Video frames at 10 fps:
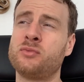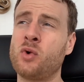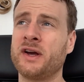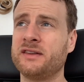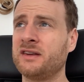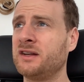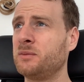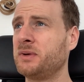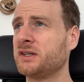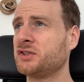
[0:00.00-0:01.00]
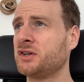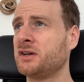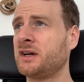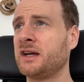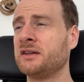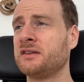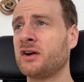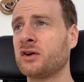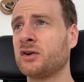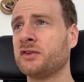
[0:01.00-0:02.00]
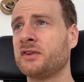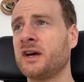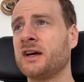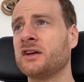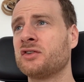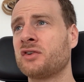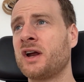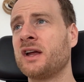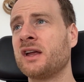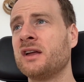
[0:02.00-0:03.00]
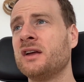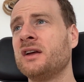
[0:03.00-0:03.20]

white in the picture, and terracotta and grey,